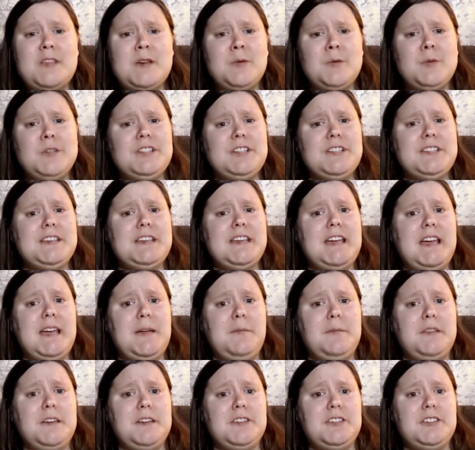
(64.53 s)
which is a
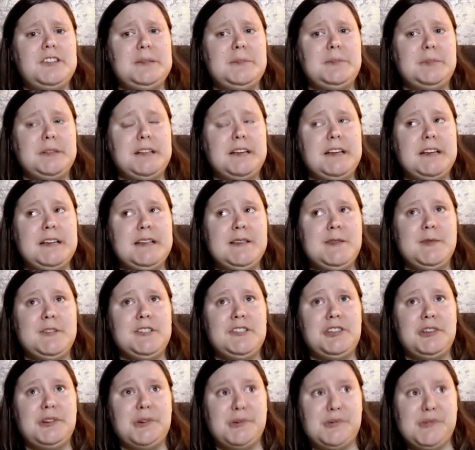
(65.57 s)
game that she plays when
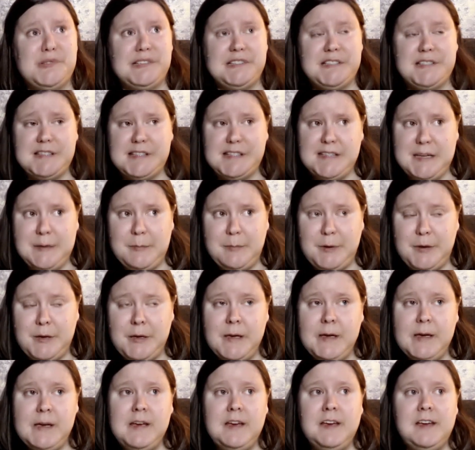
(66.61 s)
she goes to sleep
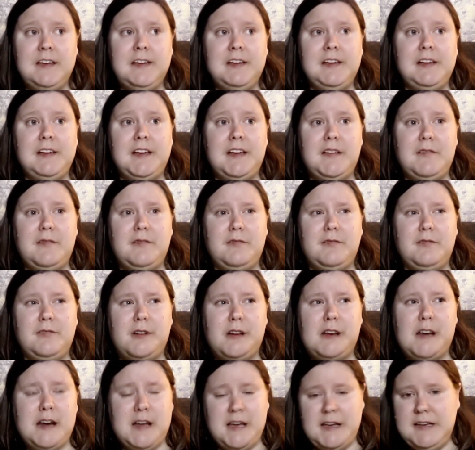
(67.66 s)

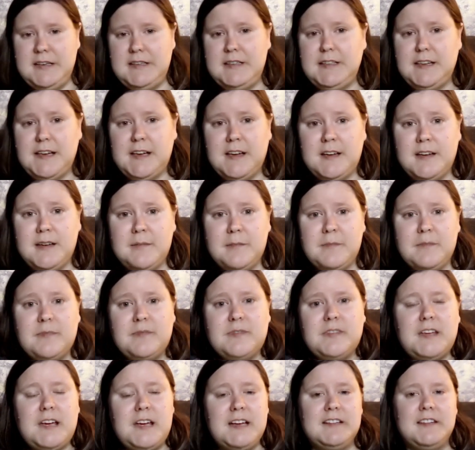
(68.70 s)
every night.
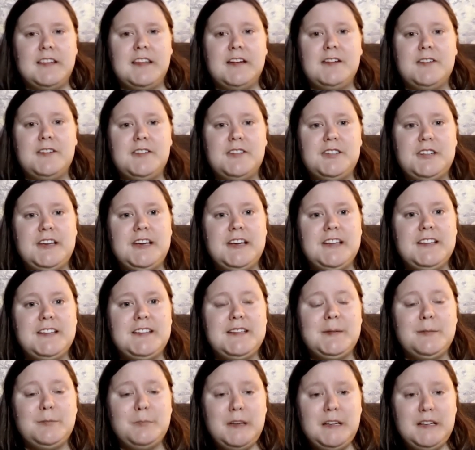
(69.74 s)
And there she gets
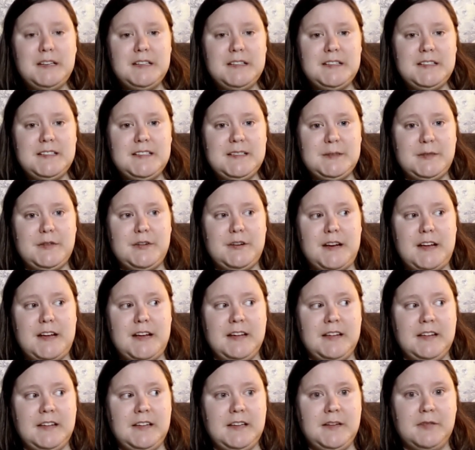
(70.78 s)
to meet different
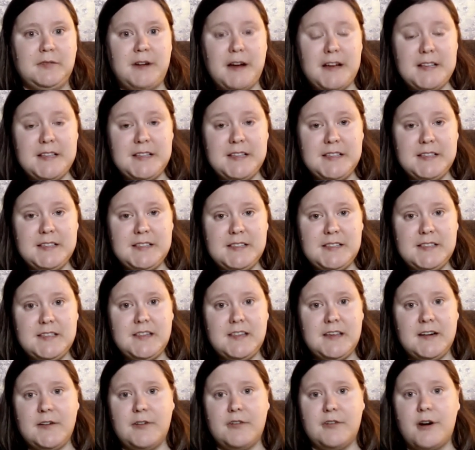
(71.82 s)
alien races
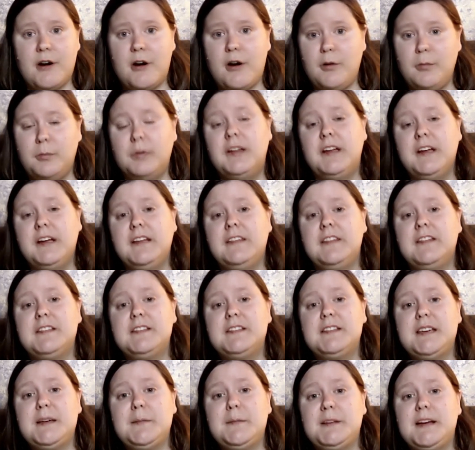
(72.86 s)
that are all playing the
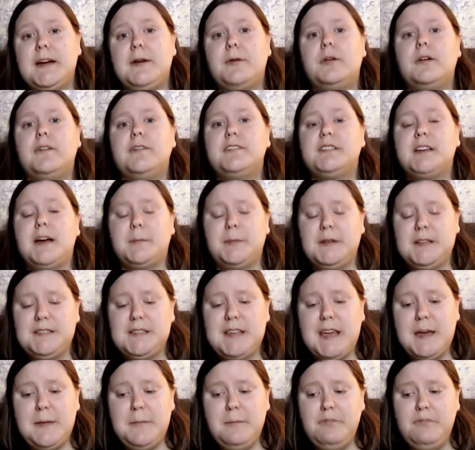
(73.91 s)
same Tower of Somnus
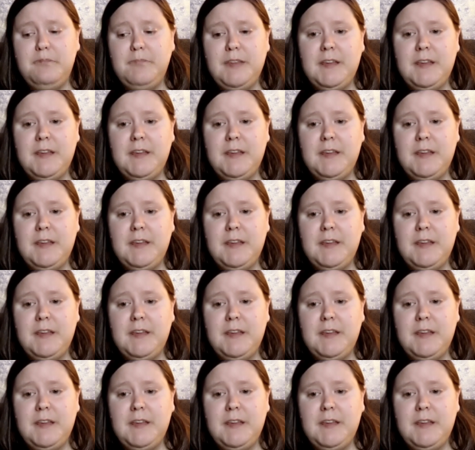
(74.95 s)
game.